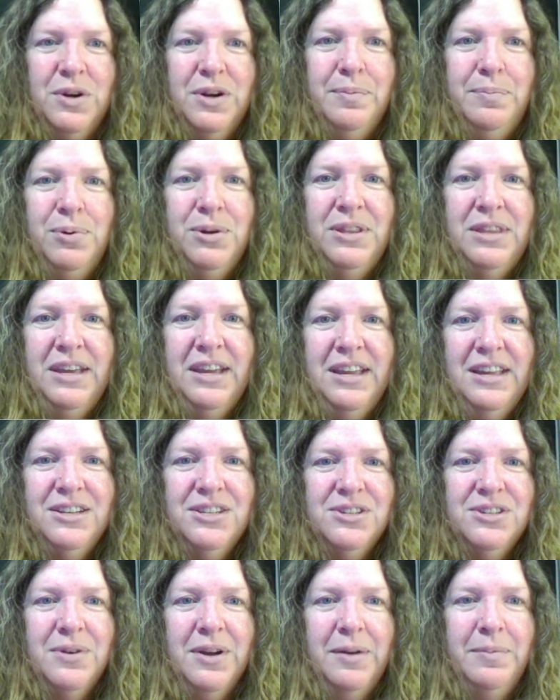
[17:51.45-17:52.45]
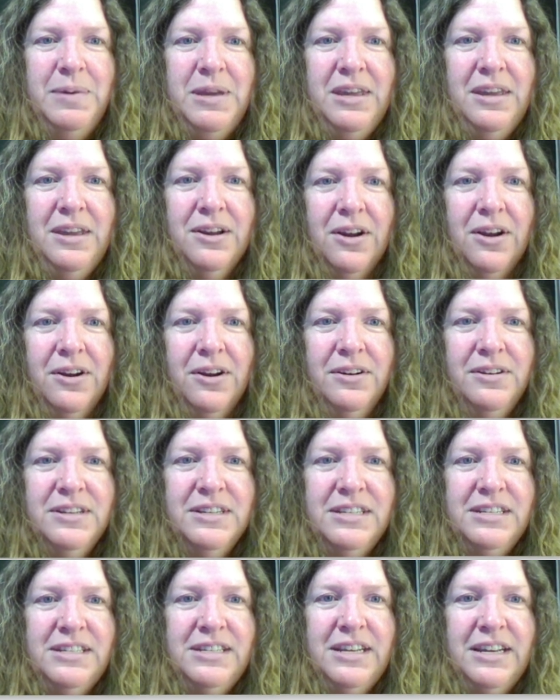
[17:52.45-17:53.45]
So we're going to put the answer up
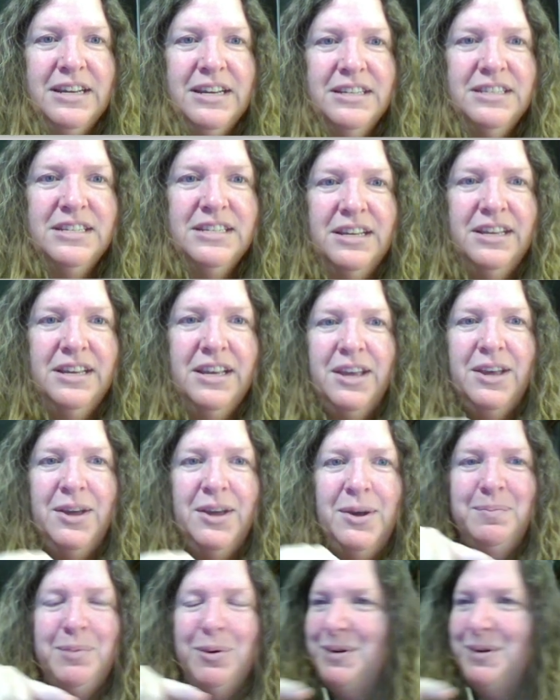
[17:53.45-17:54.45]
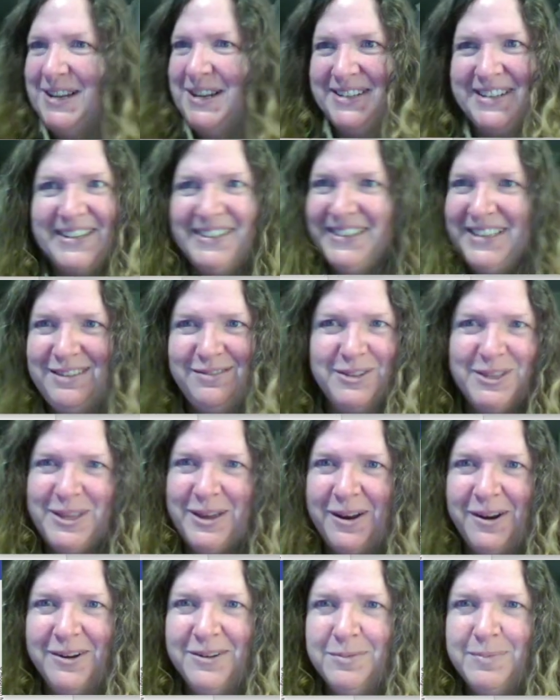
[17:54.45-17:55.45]
here, 6, but we're not going
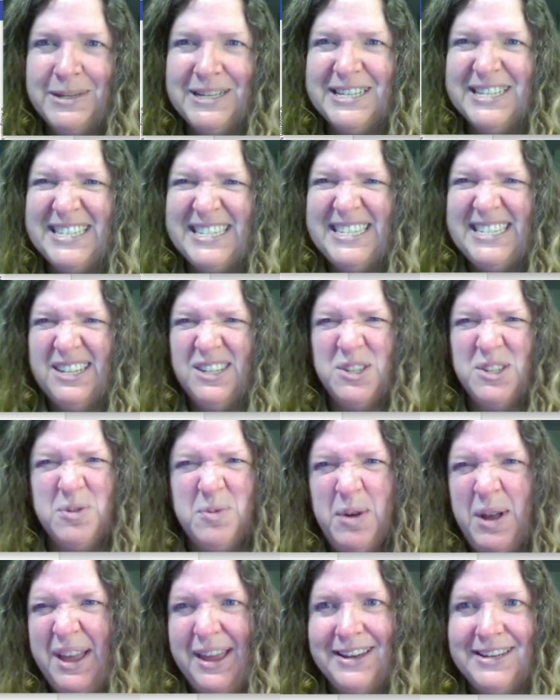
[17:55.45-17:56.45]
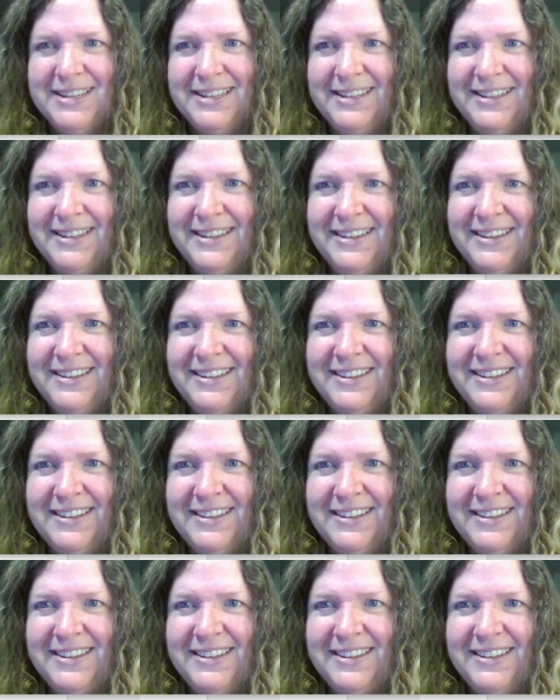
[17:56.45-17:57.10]
to leave it there because 6 what?